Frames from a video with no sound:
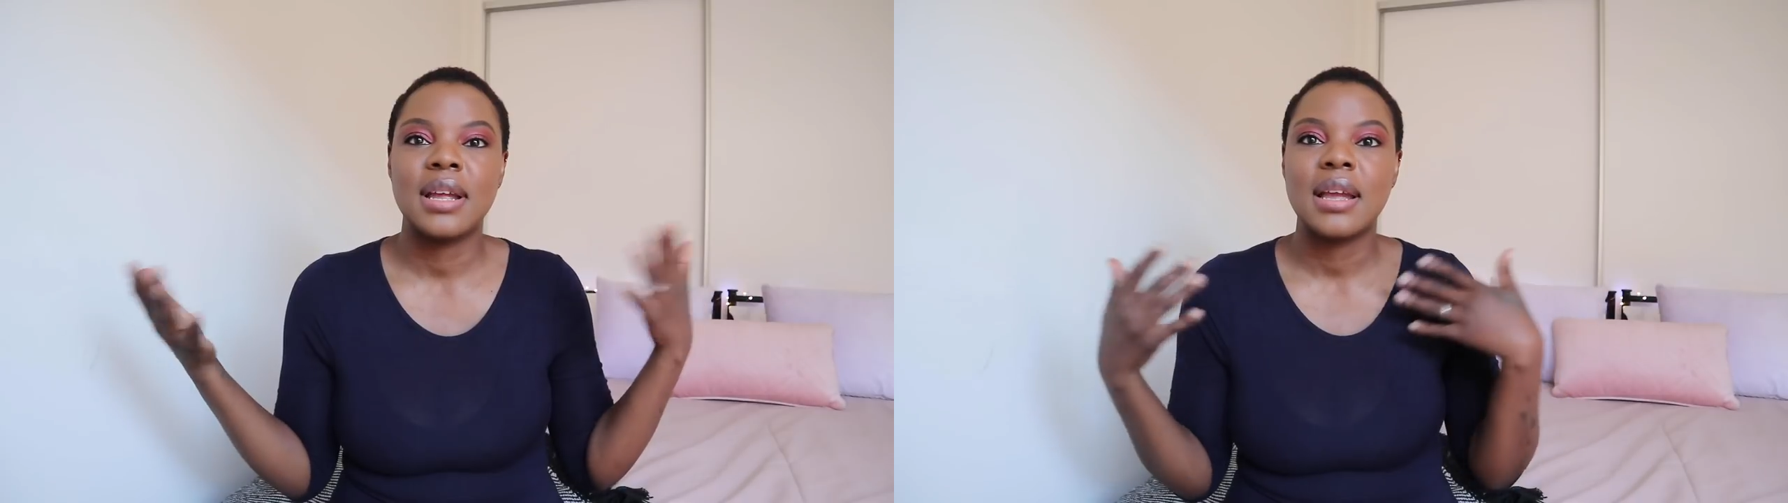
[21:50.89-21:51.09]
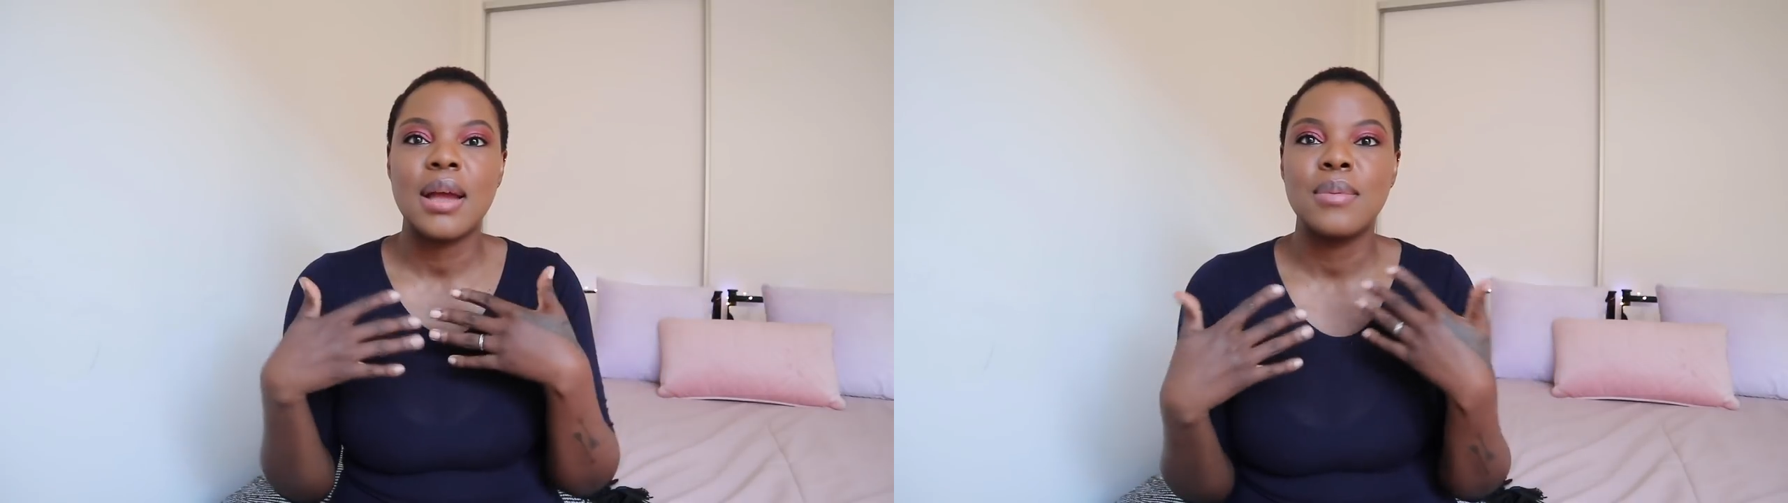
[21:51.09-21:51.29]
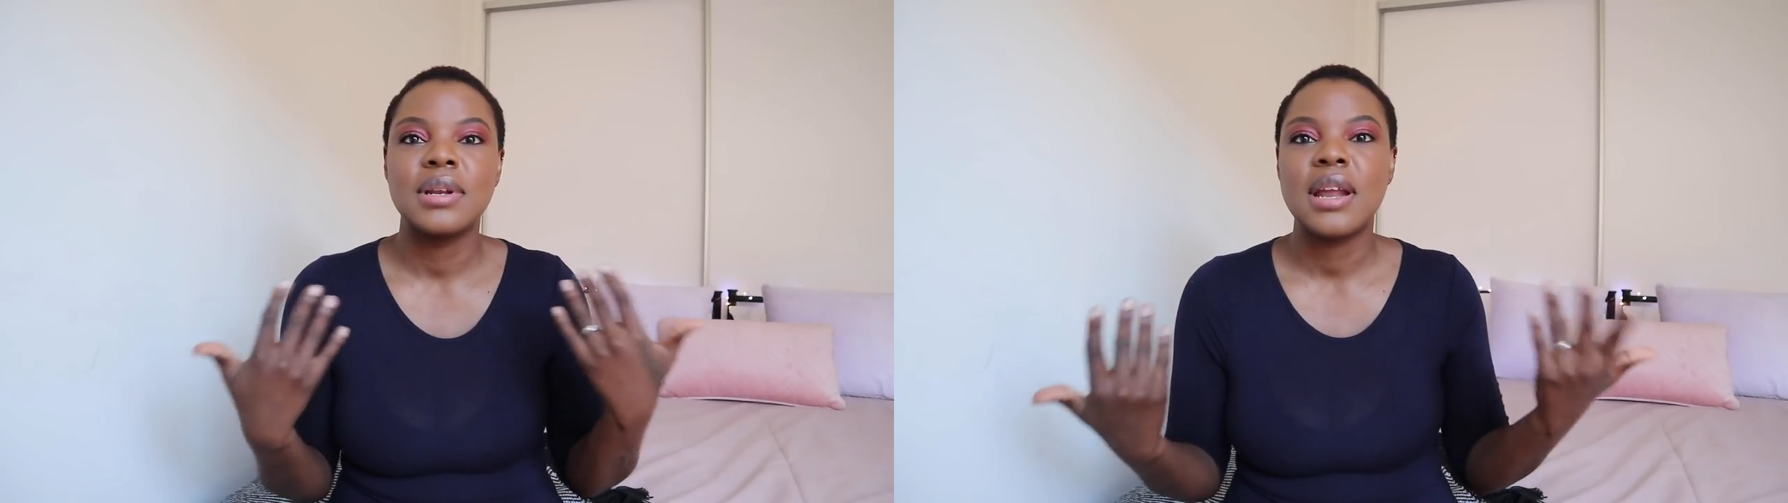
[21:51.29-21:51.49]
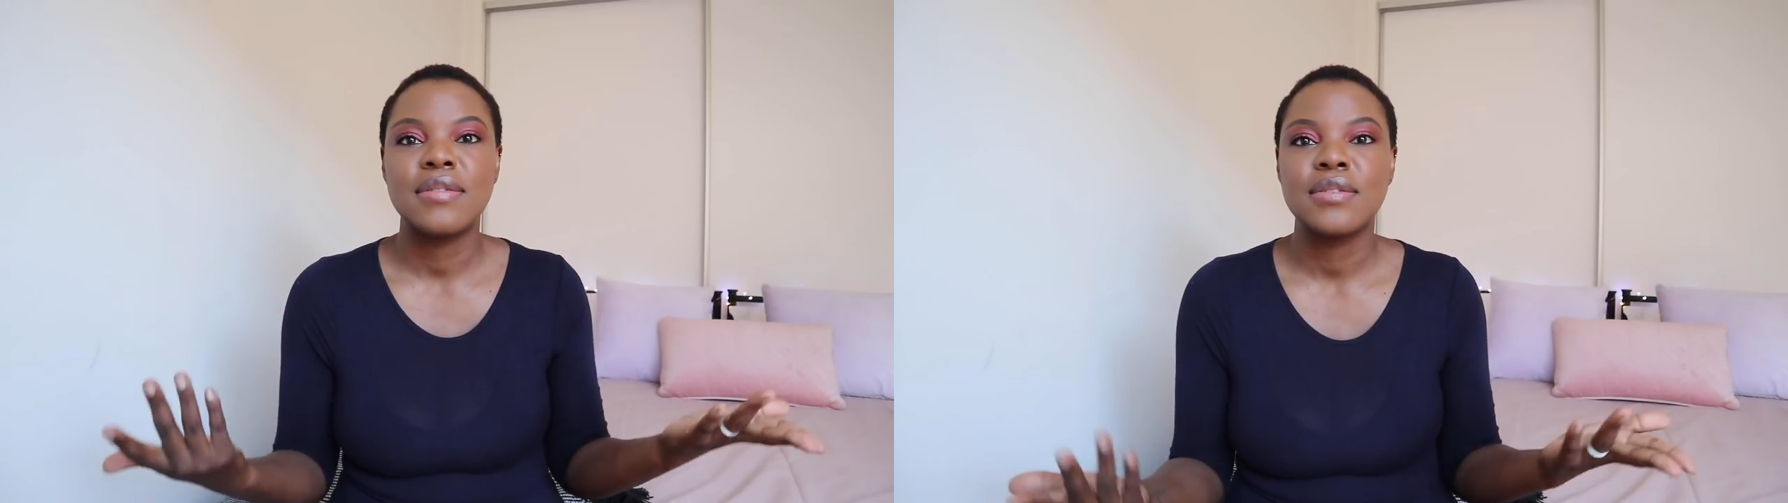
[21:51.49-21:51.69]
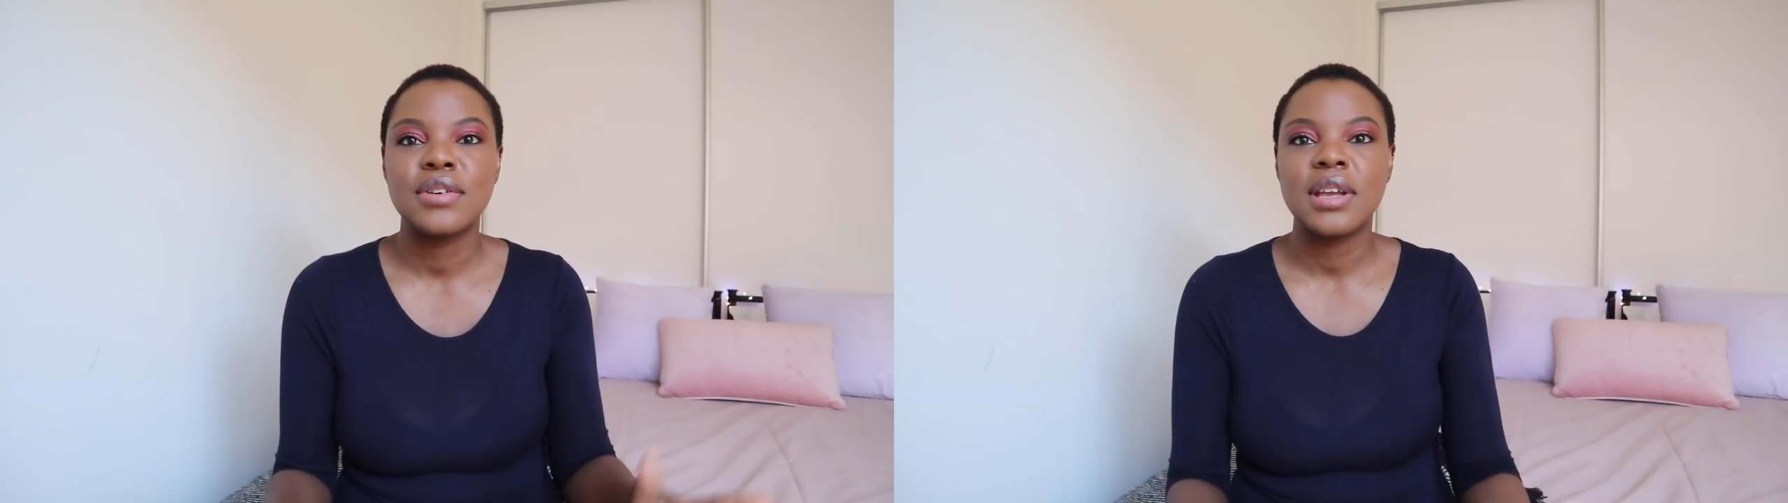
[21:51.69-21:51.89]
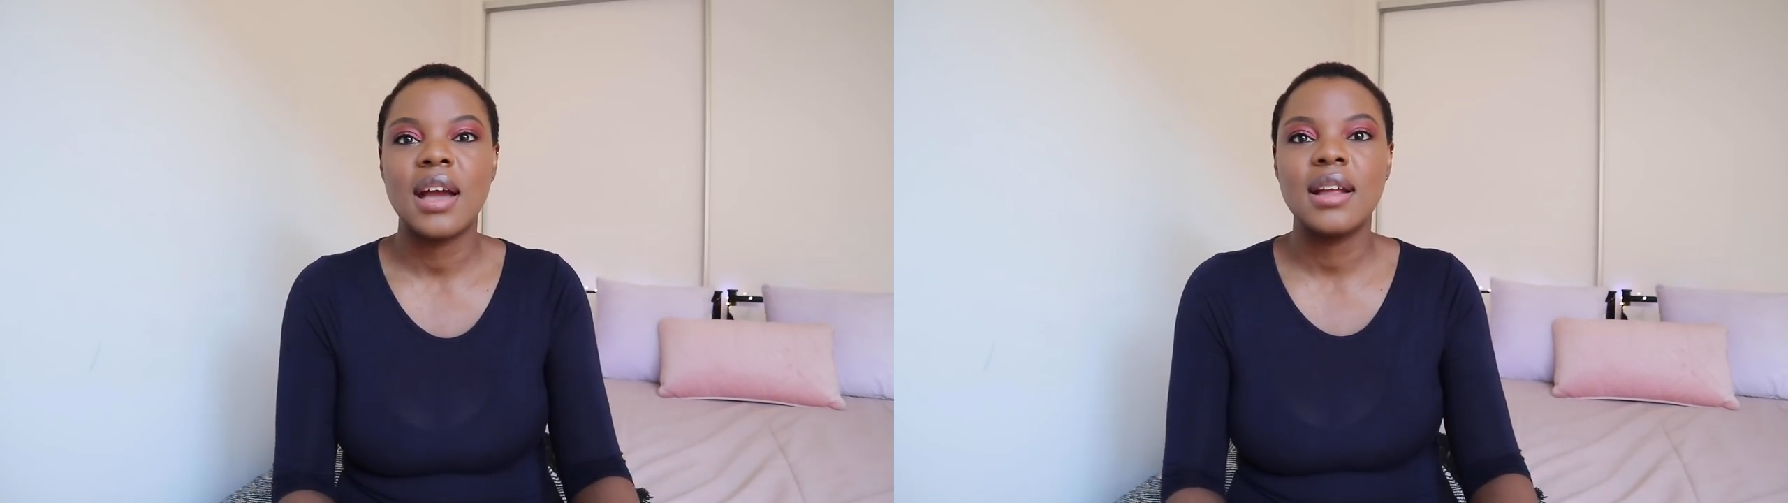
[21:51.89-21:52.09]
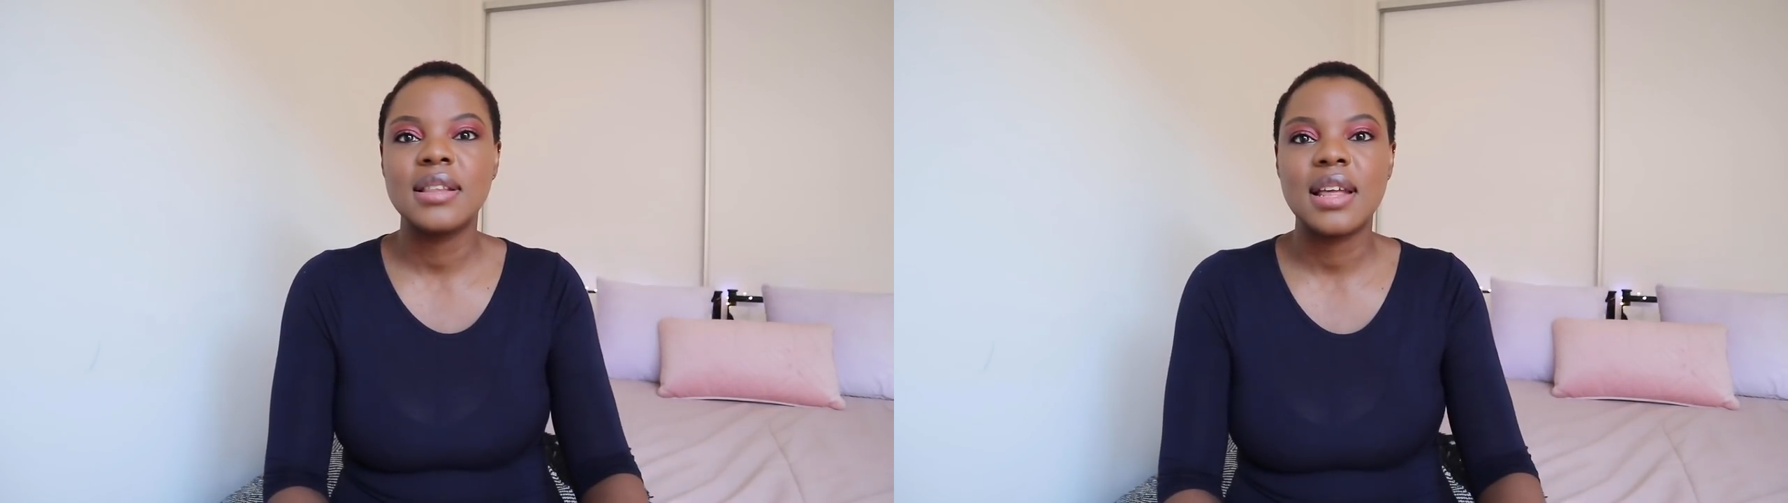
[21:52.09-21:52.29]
Like, I would never forget